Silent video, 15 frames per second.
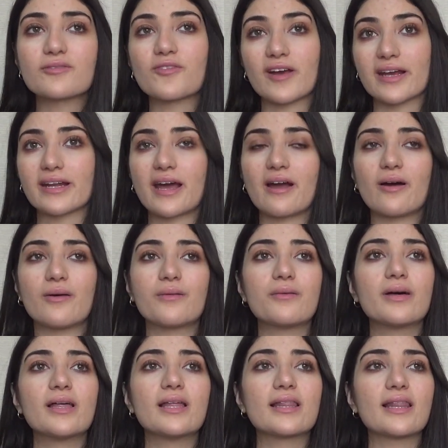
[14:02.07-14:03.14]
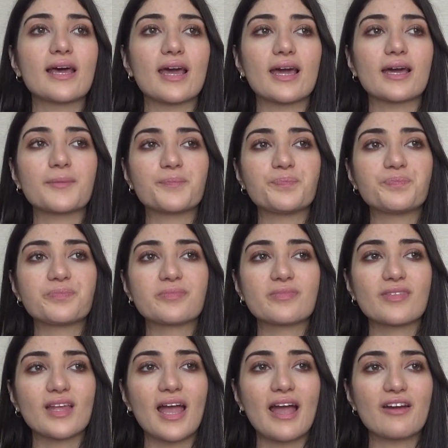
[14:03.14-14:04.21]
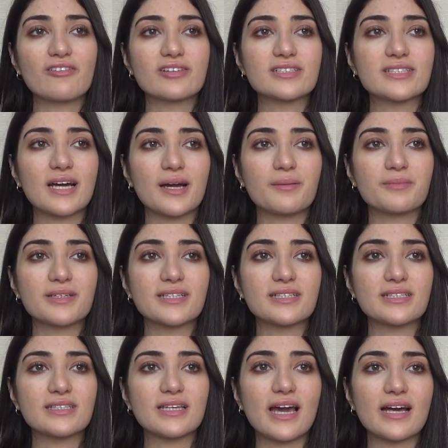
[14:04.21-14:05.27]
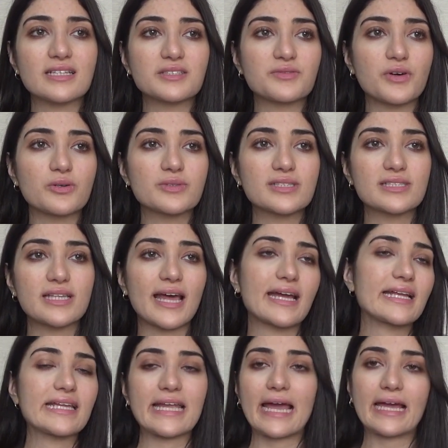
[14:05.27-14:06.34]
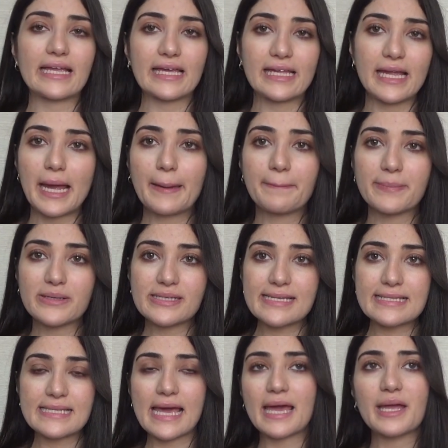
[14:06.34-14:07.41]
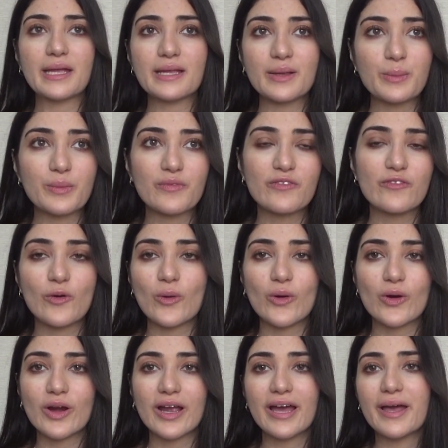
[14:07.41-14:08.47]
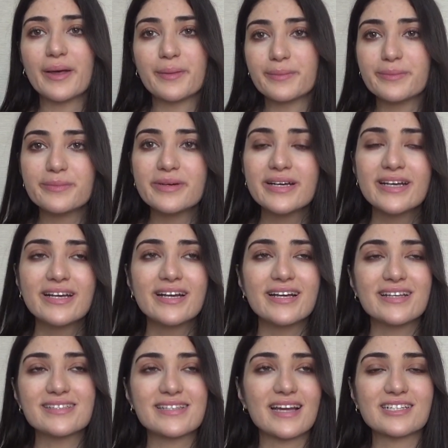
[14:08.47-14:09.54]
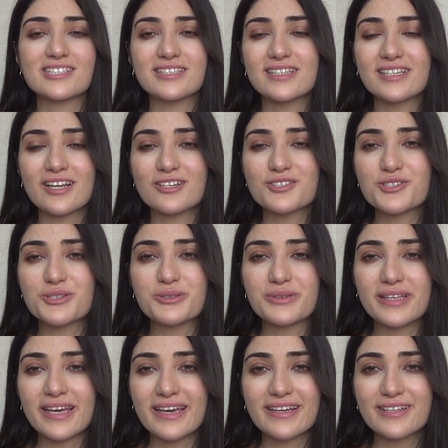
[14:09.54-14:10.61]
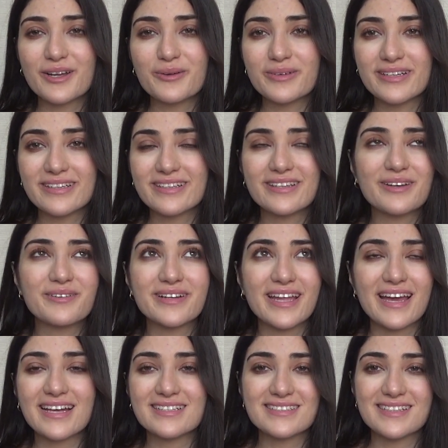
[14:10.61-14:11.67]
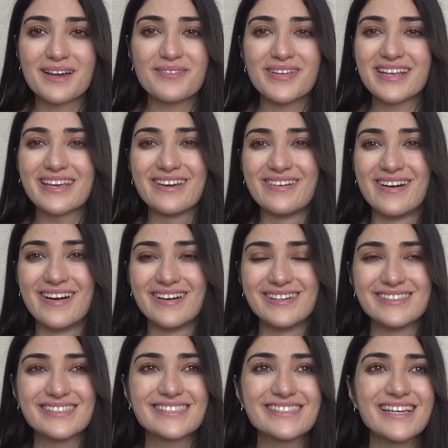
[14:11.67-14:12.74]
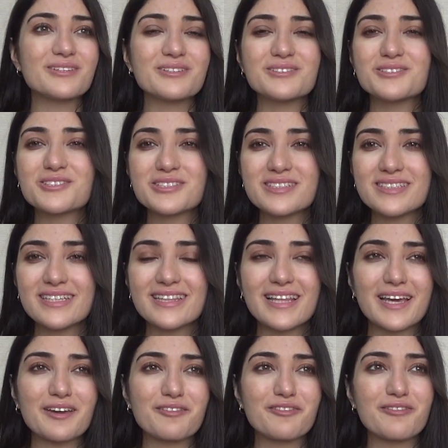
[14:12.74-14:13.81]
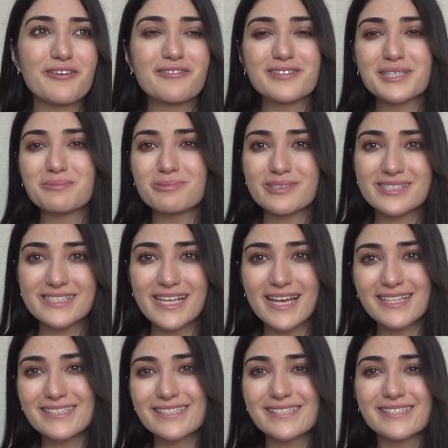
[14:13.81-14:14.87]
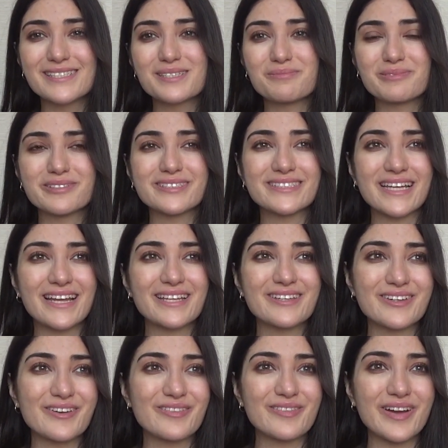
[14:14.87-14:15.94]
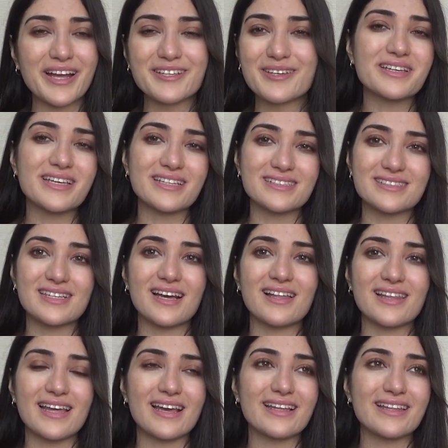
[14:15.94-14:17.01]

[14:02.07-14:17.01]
right now, like every time he has votes, like 99% for him. It's actually not true. Like no one has that many votes. You just need like 50%, 60% and you're fine. You can tell like